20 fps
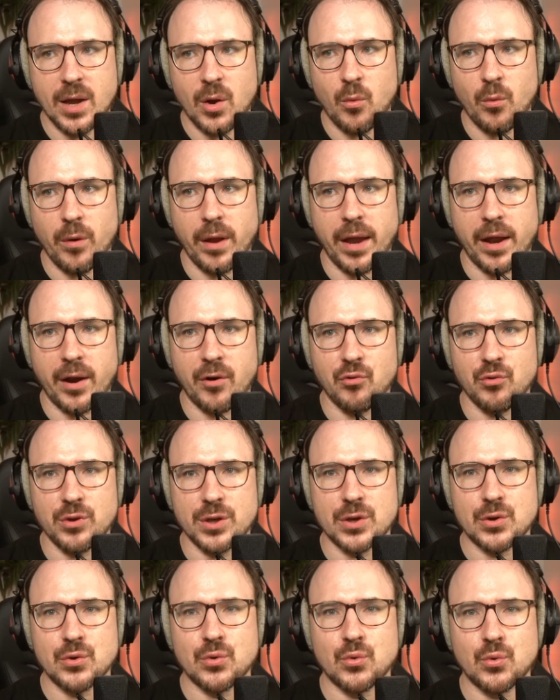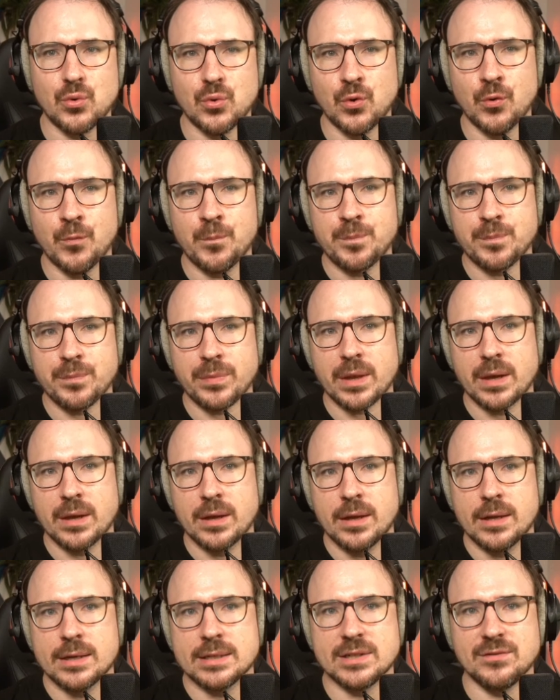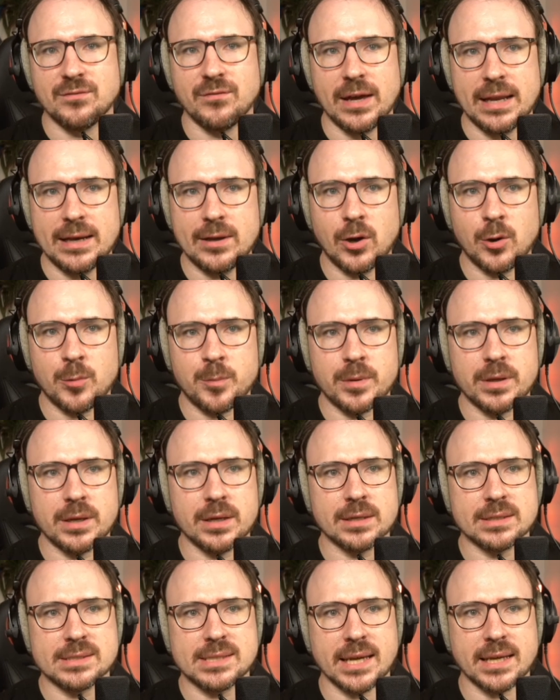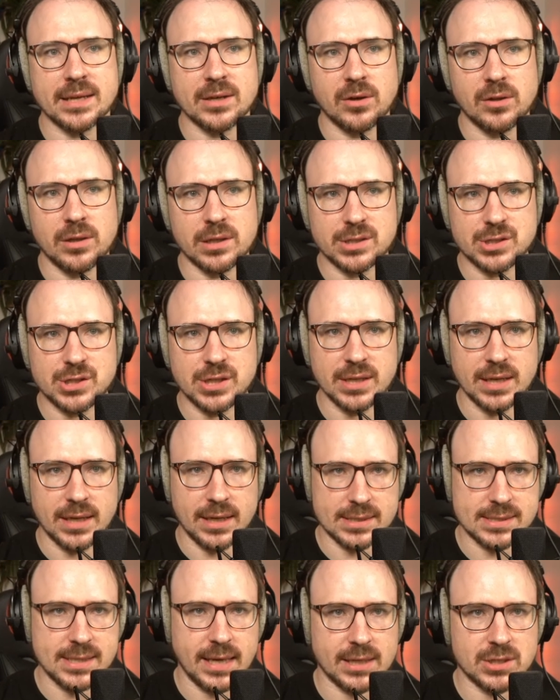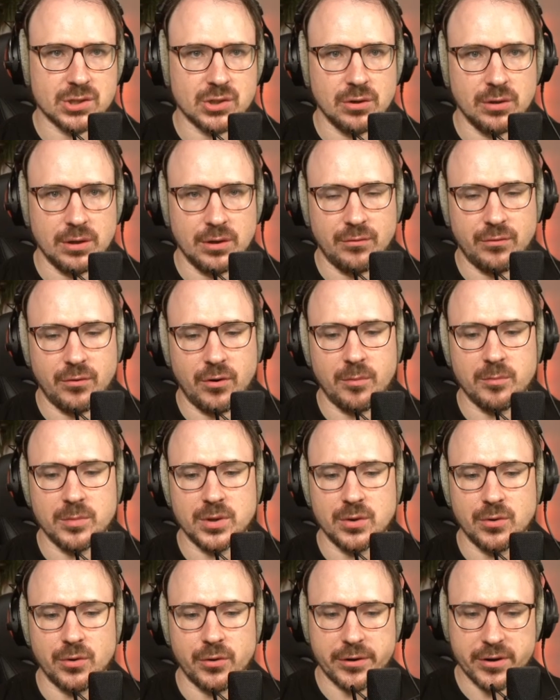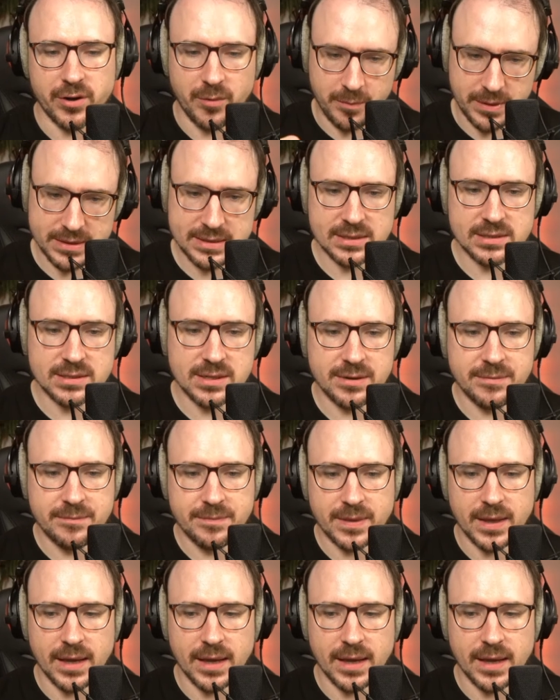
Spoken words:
where you develop a technology that is actually from your competitor